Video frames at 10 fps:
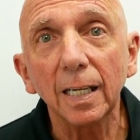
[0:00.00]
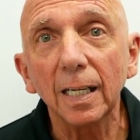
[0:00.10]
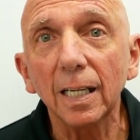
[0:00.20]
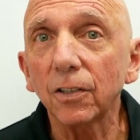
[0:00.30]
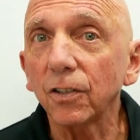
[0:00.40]

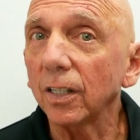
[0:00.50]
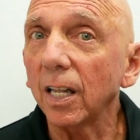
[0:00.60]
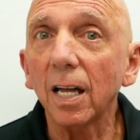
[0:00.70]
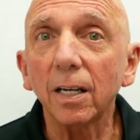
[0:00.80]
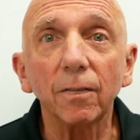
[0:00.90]
is a
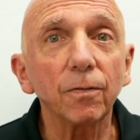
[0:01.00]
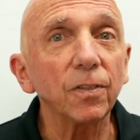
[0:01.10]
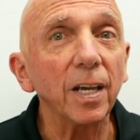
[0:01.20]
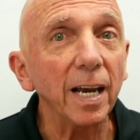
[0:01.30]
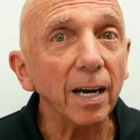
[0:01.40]
lot of
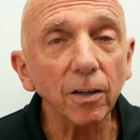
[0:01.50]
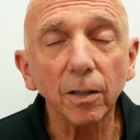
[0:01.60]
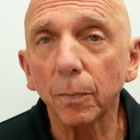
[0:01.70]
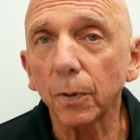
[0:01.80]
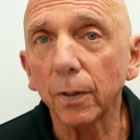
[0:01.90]

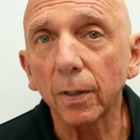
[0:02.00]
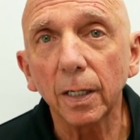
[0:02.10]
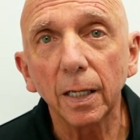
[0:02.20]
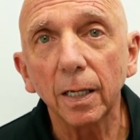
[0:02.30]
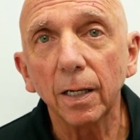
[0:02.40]
terrible
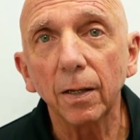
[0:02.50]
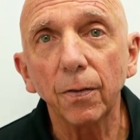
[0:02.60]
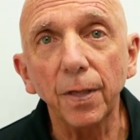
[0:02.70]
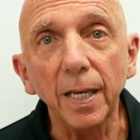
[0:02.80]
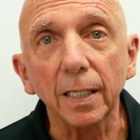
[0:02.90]

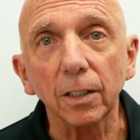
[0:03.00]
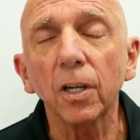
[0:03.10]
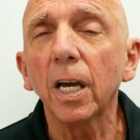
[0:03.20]
things.